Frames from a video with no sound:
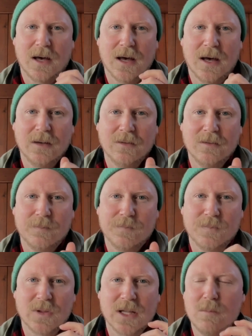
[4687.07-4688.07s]
and
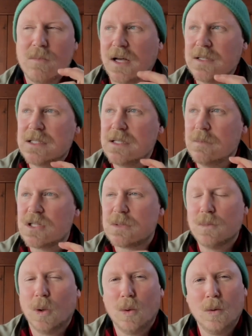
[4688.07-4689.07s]
they might seem
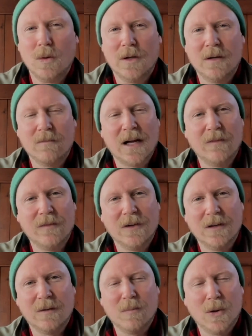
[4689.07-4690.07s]
small and
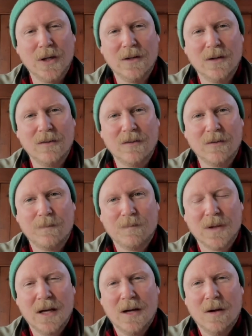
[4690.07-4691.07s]
irrelevant and pointless,
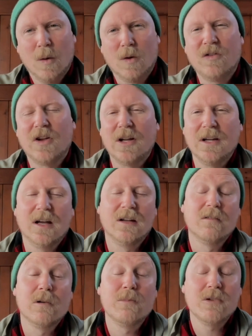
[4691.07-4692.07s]
or certainly
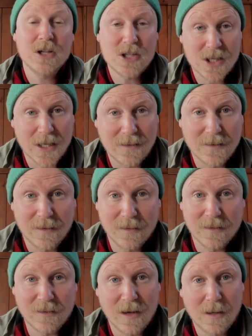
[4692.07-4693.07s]
underappreciated at
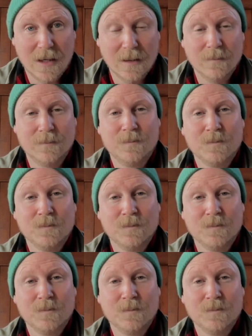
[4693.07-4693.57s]
the time.